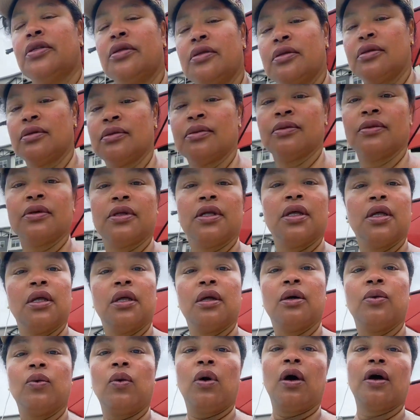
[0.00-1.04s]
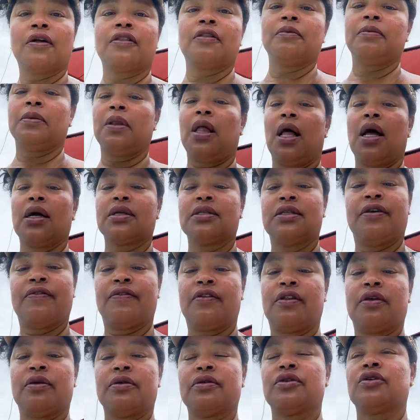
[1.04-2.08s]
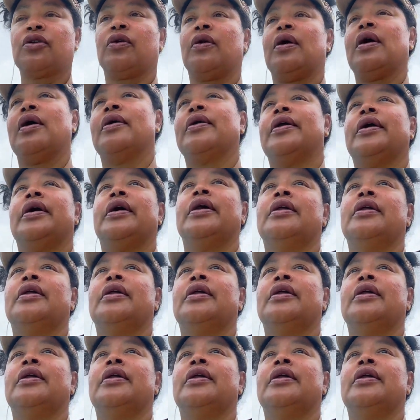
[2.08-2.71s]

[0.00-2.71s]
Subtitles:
just walk the blocks, even though it's crowded